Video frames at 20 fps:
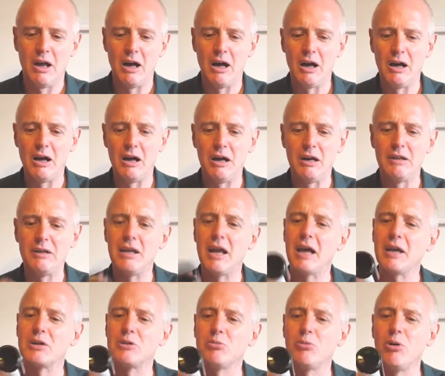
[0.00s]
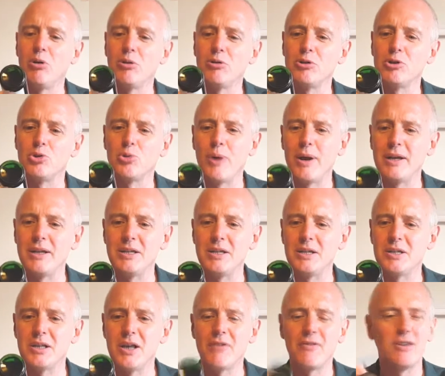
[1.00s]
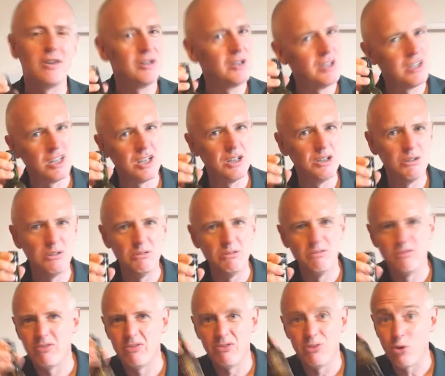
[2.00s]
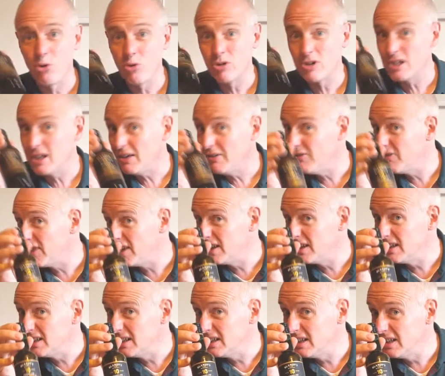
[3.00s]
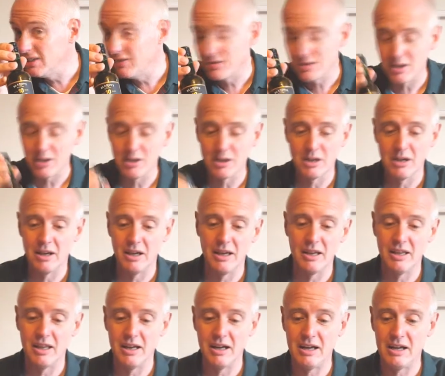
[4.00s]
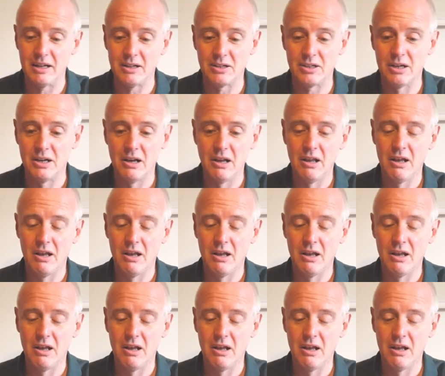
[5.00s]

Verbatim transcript: Uh, next one, 27 to 45, something like that.